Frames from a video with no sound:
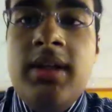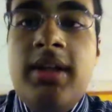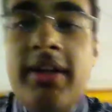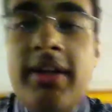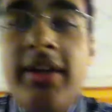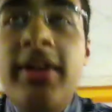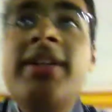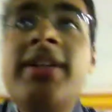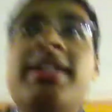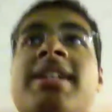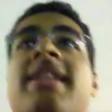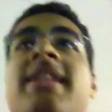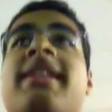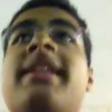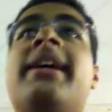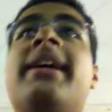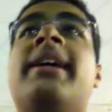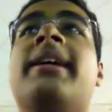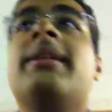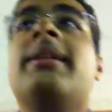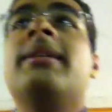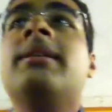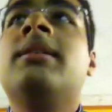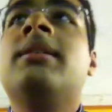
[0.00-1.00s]
Bye. Here's the
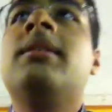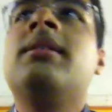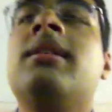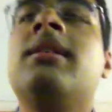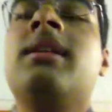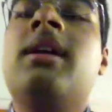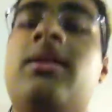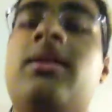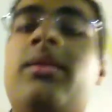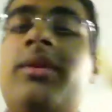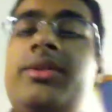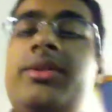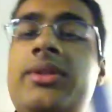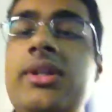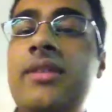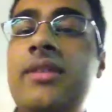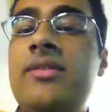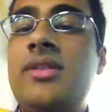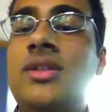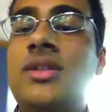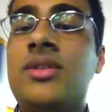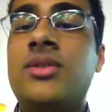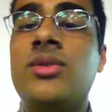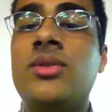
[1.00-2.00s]
thing. Uh, when you have
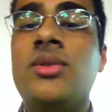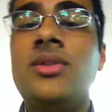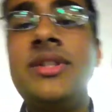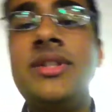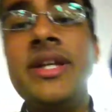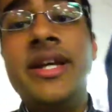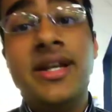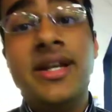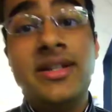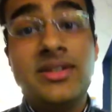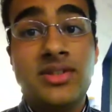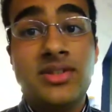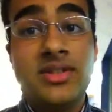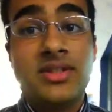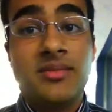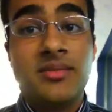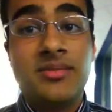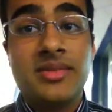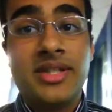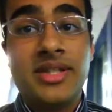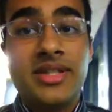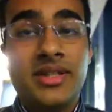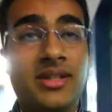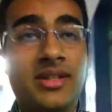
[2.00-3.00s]
a school dance or
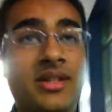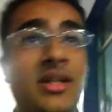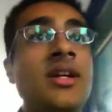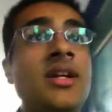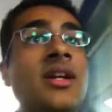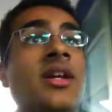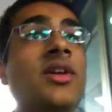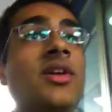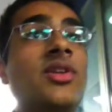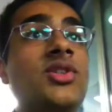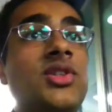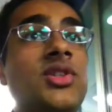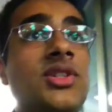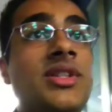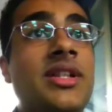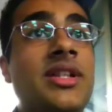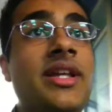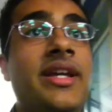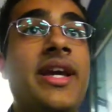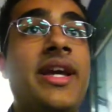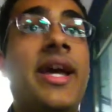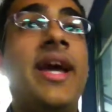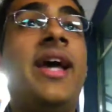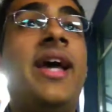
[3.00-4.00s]
something, just to
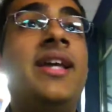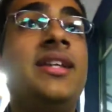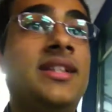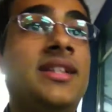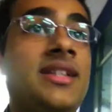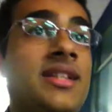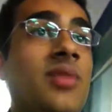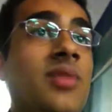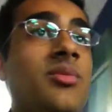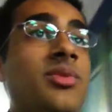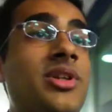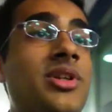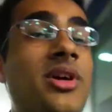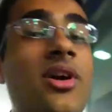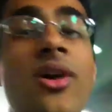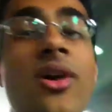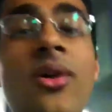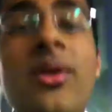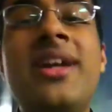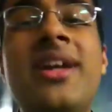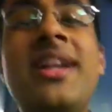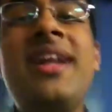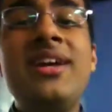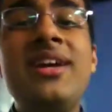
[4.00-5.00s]
like ask someone, to,
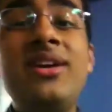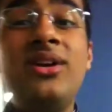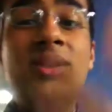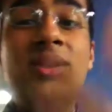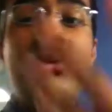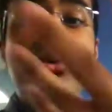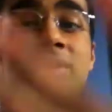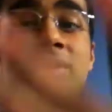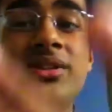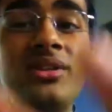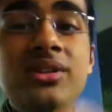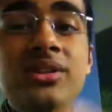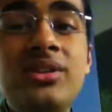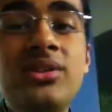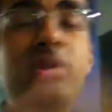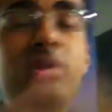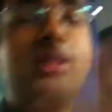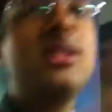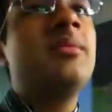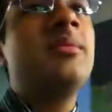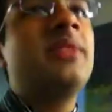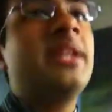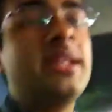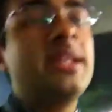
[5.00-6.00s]
oh, can I go with you or
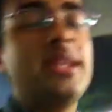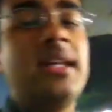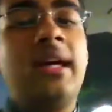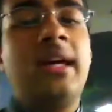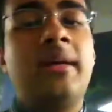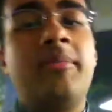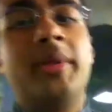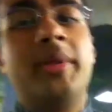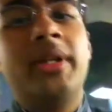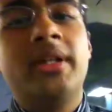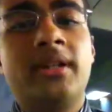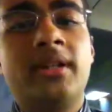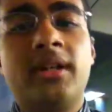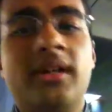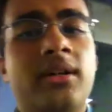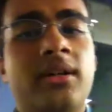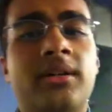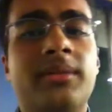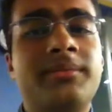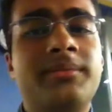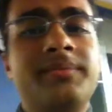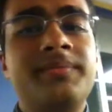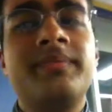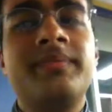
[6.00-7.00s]
something like that, but
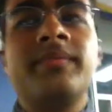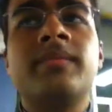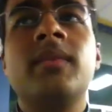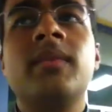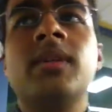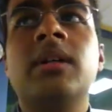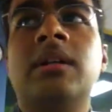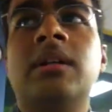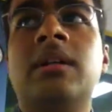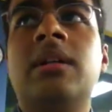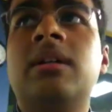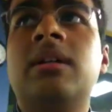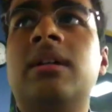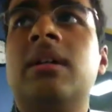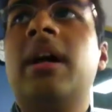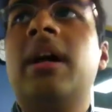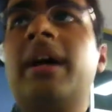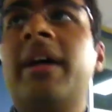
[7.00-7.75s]
no.